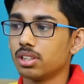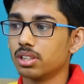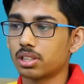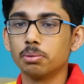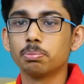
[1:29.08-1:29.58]

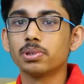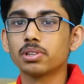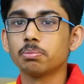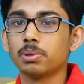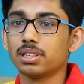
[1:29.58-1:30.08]
The
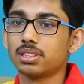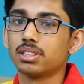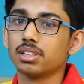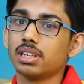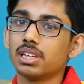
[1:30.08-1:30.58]
computer based
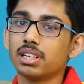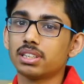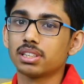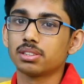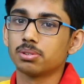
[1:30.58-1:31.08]

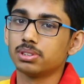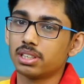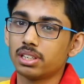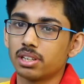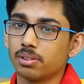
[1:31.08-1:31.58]
AITS was
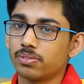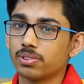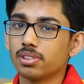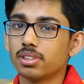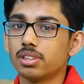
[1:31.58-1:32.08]
really helpful.